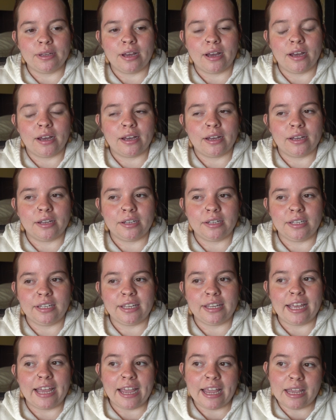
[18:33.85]

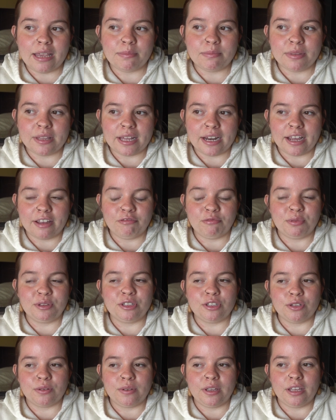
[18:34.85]
game that I've been
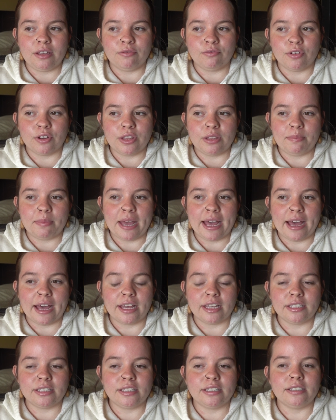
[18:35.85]
doing for the
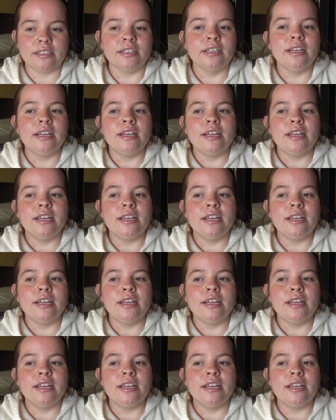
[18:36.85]
past